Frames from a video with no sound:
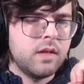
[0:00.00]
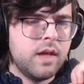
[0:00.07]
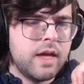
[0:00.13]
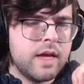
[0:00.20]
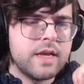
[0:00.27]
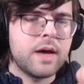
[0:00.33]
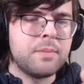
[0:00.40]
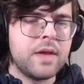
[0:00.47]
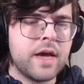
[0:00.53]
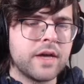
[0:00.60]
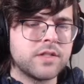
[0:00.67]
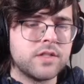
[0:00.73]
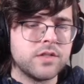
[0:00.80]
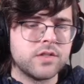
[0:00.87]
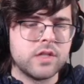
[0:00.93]
And up
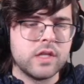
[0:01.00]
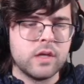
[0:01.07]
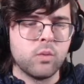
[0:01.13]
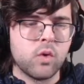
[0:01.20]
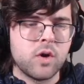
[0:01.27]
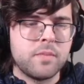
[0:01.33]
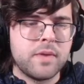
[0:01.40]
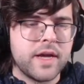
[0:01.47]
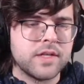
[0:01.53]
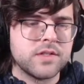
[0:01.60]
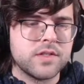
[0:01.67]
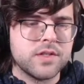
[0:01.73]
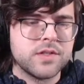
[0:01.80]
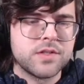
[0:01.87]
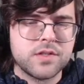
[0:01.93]
next is the War
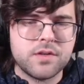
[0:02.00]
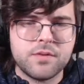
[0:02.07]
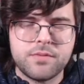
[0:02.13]
Pegasus.